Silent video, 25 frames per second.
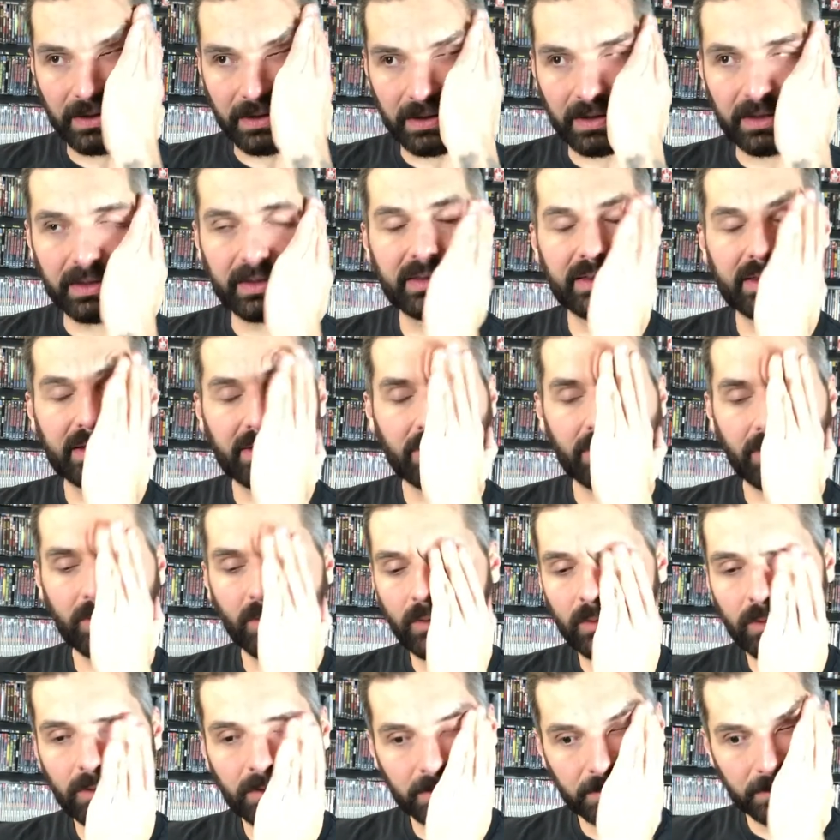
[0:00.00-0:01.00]
the
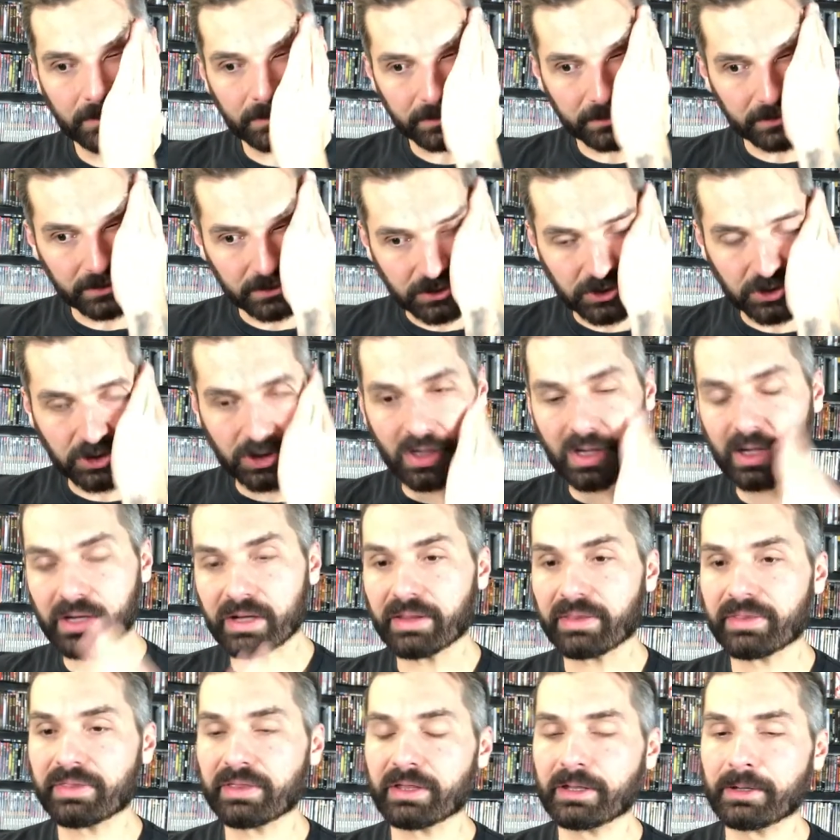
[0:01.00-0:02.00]
whole
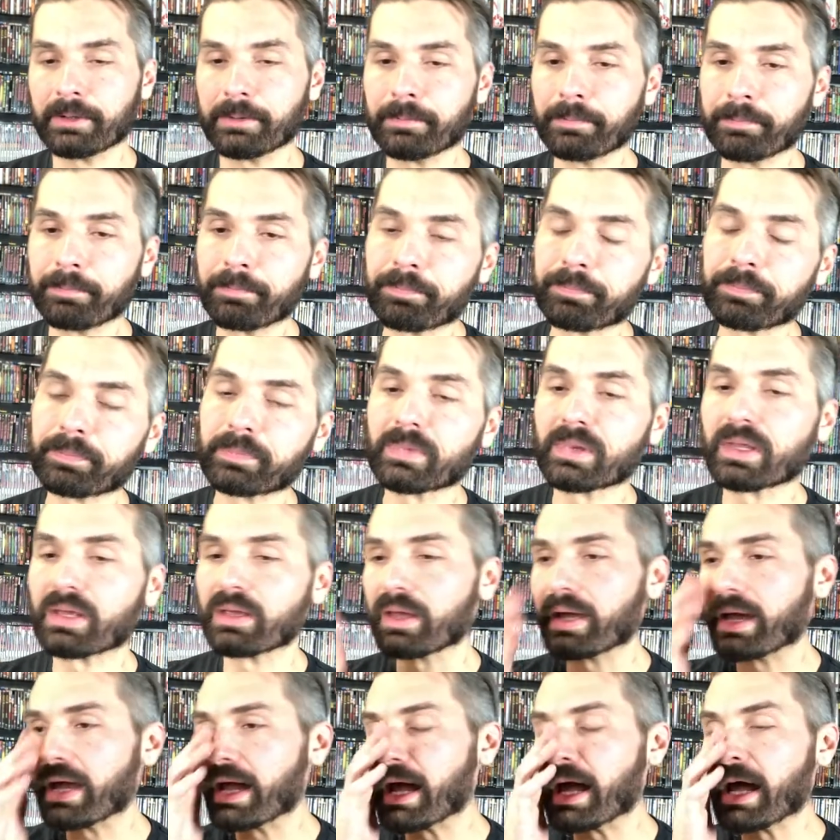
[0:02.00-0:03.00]
Jonathan
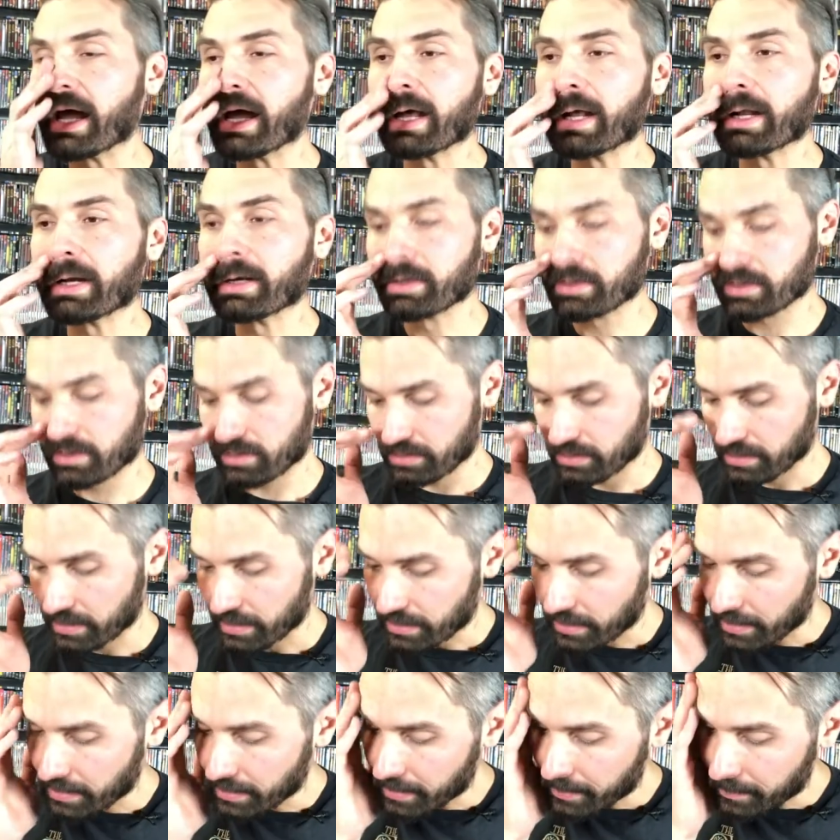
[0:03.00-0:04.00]
and
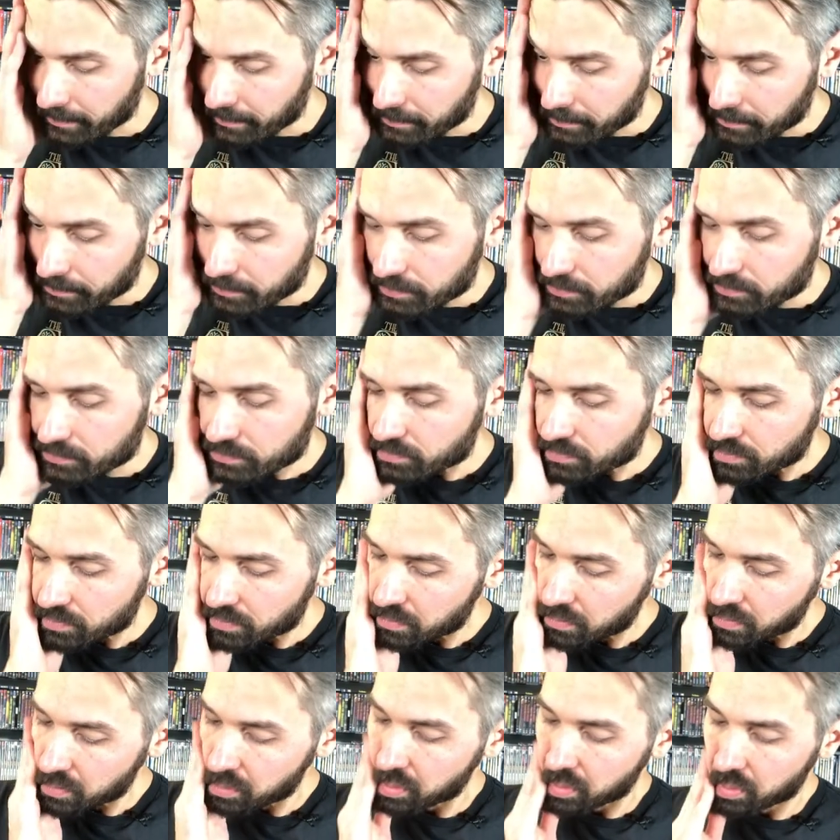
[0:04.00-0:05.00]
um,
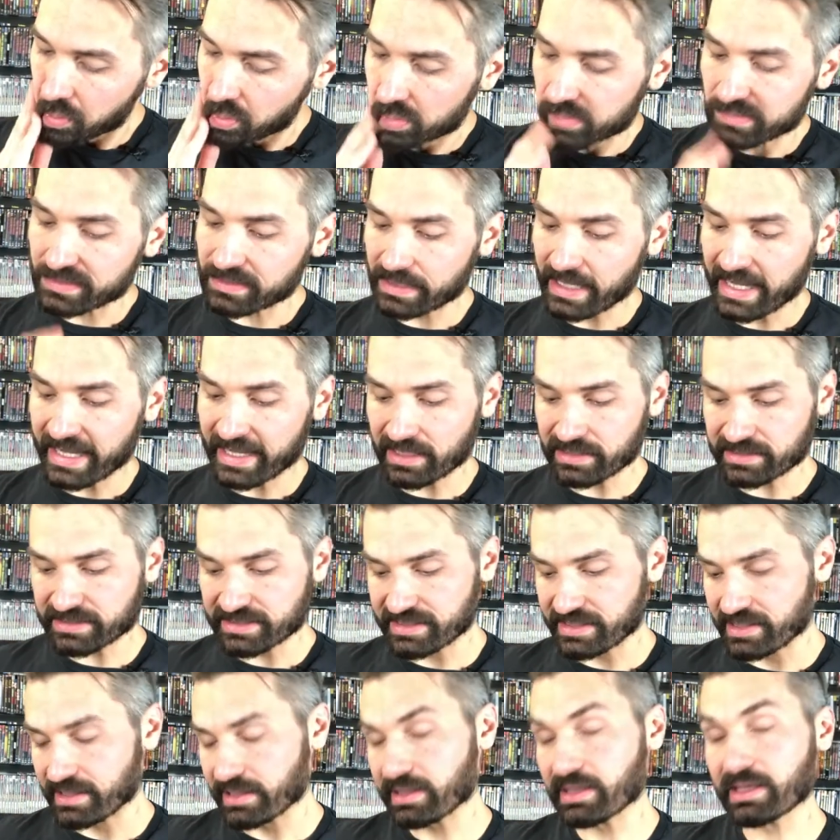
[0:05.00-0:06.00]

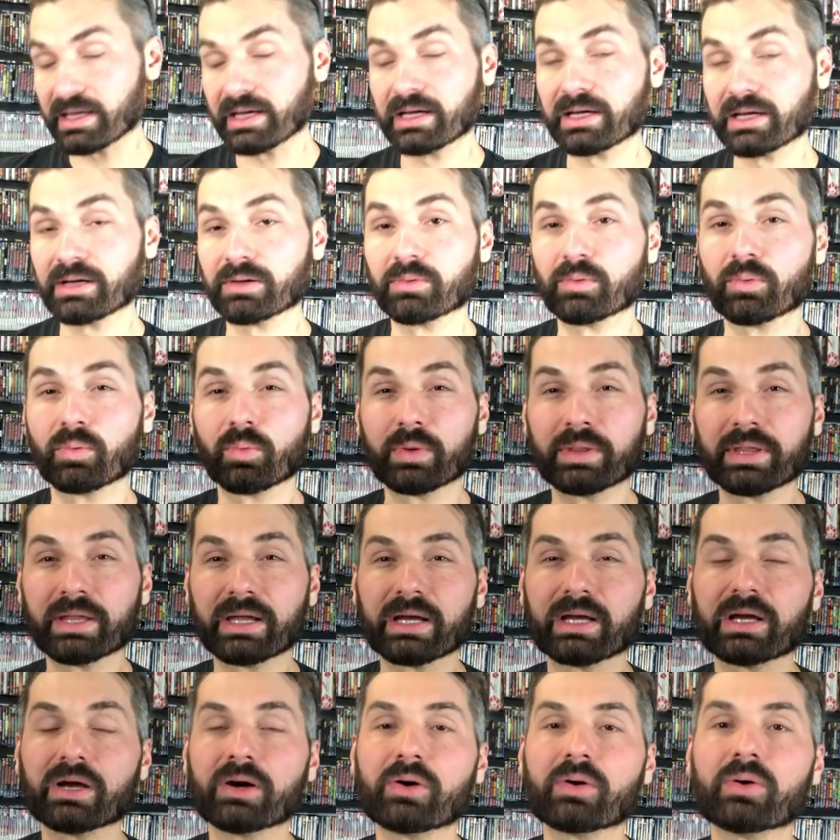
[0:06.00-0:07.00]
Nancy thing, when
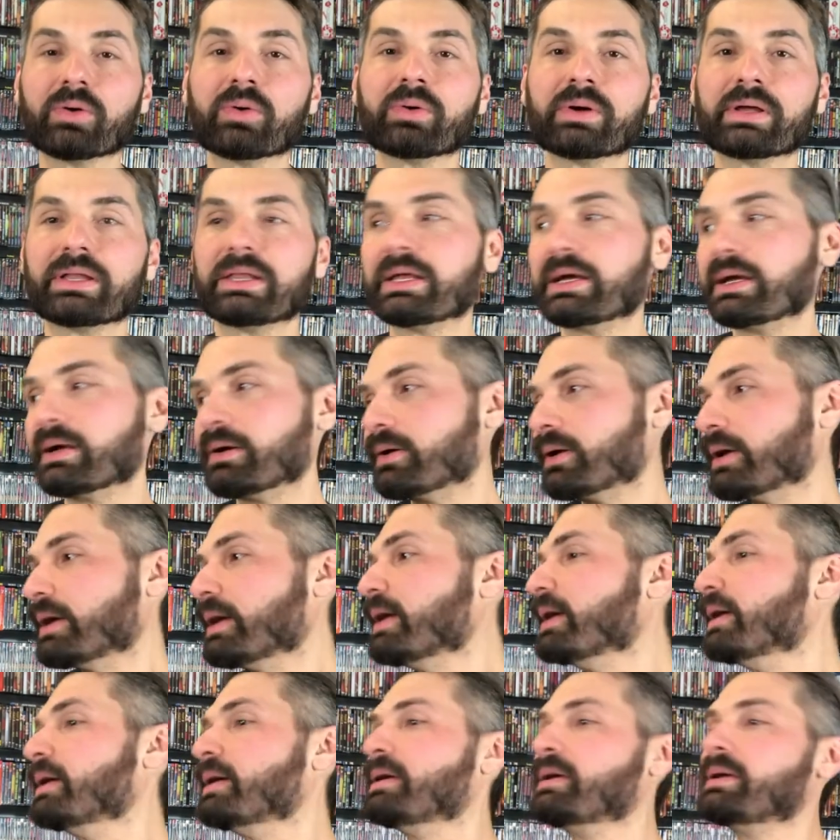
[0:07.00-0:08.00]
they go and they
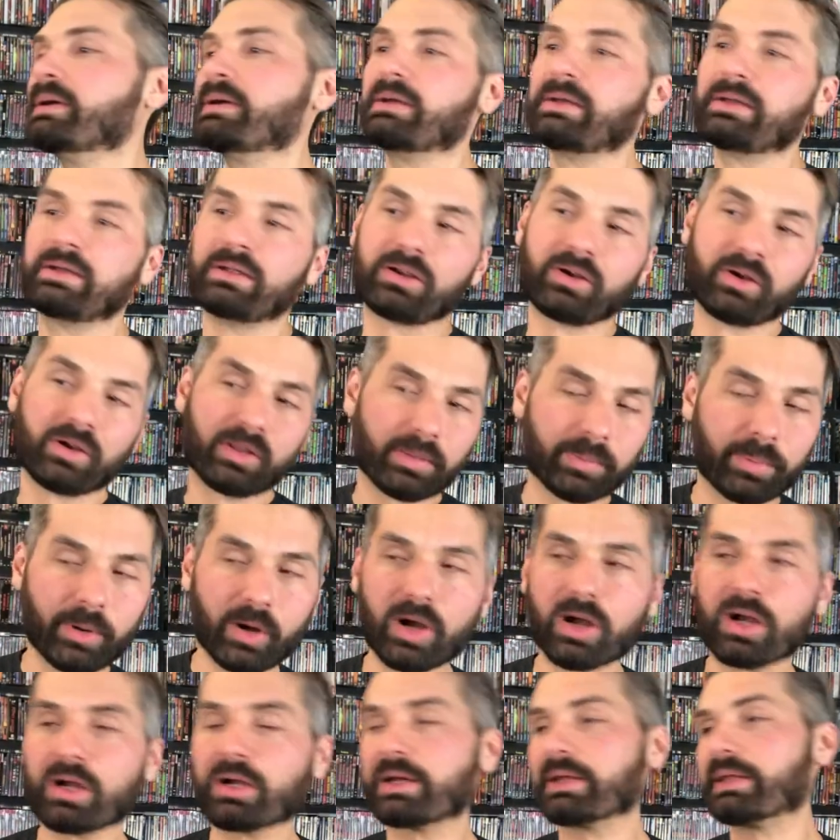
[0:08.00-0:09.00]
go to the
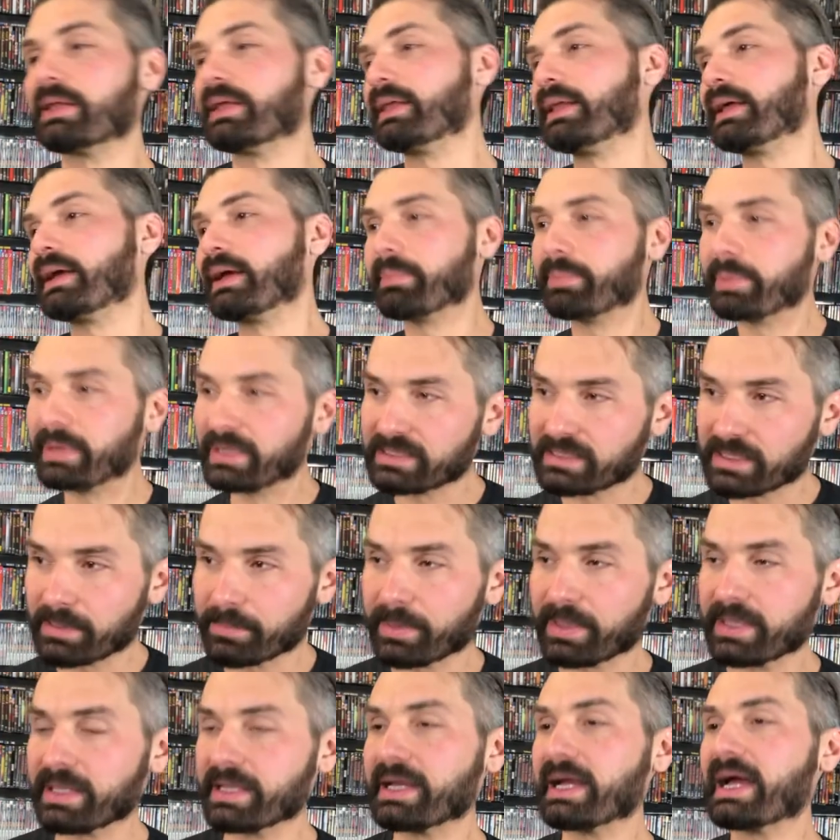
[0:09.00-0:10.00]
park and then they get picked up
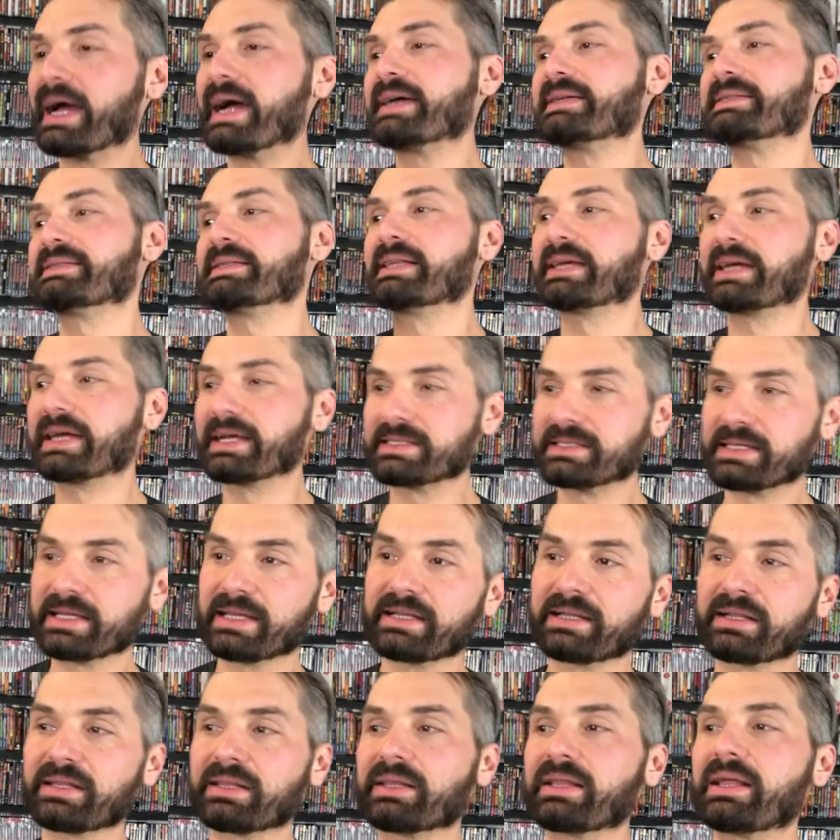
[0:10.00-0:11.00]
by the guys and they get
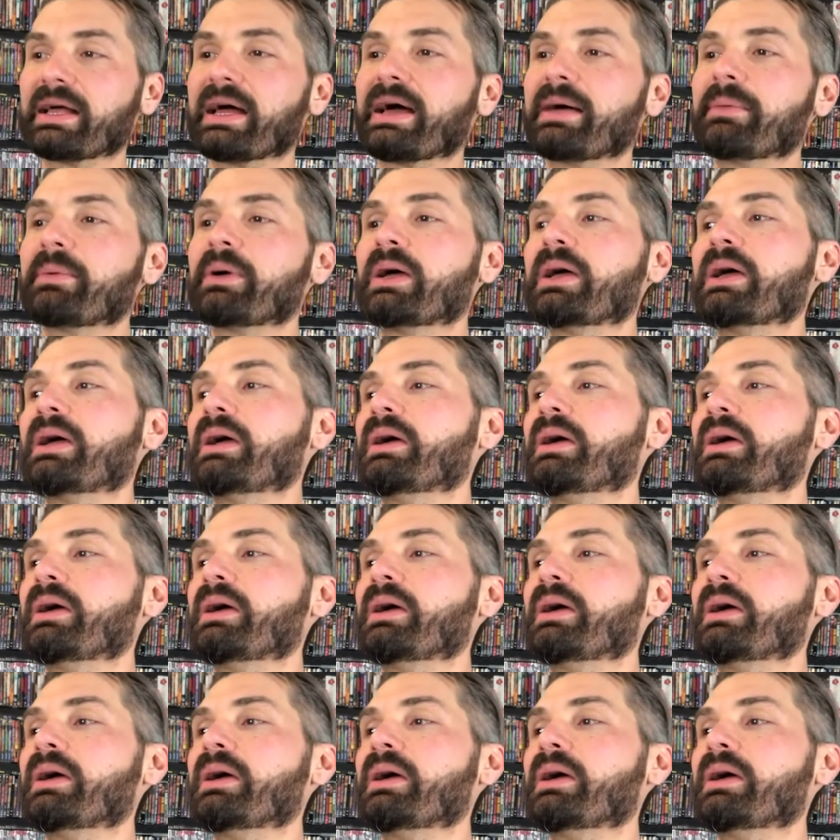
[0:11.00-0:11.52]
taken to the lab